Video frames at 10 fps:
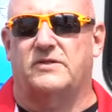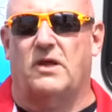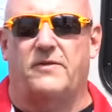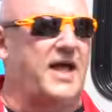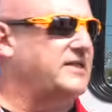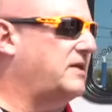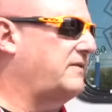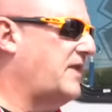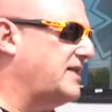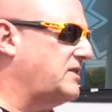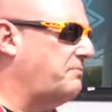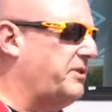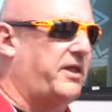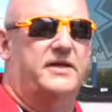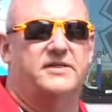So that's a
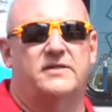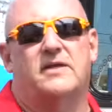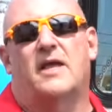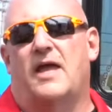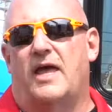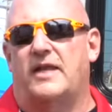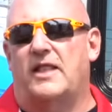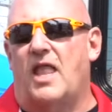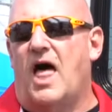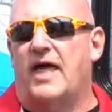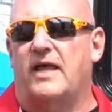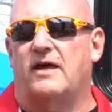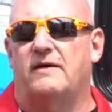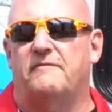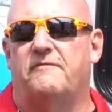plus, and a lot
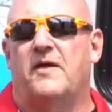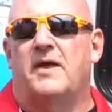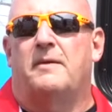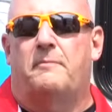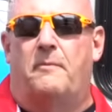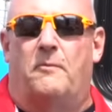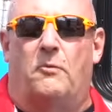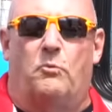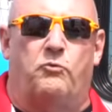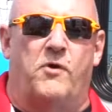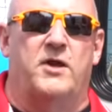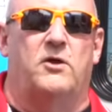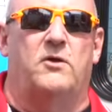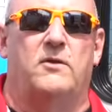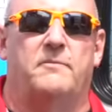of
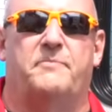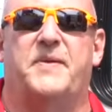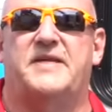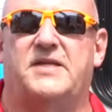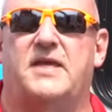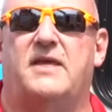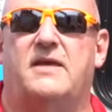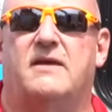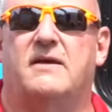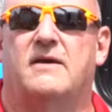real busy